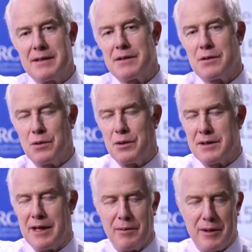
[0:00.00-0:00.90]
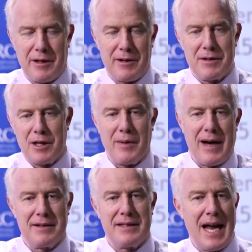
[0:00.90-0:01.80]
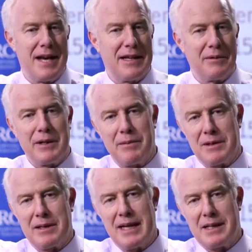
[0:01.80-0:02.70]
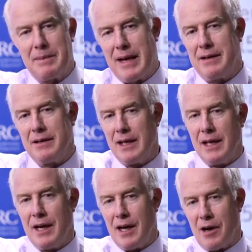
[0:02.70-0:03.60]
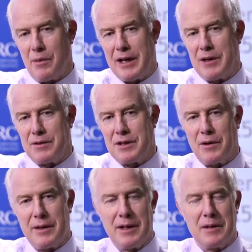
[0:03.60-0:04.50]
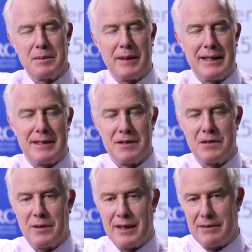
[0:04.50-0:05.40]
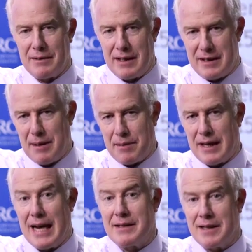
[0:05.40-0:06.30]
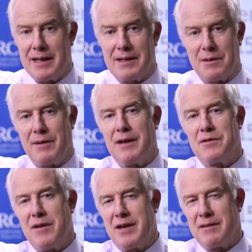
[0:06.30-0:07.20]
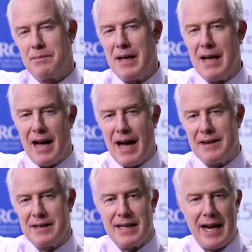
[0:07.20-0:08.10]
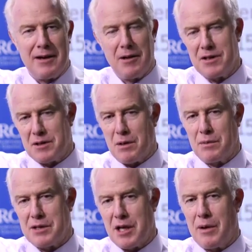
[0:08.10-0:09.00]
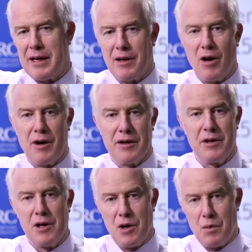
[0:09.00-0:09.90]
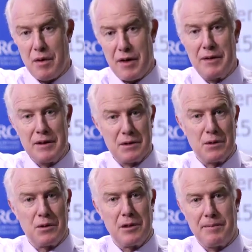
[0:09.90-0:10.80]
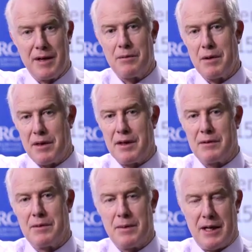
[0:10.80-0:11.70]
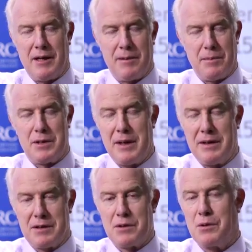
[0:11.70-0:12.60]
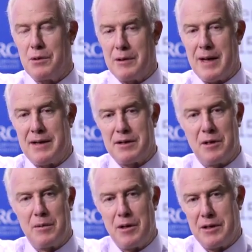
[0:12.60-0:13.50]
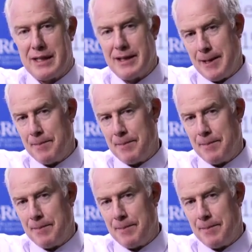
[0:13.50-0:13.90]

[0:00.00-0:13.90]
schools that were so outstanding, we would then spend a week or so in those places doing in-depth case studies around trying to understand not just what was going on within the school, but between the school and its community,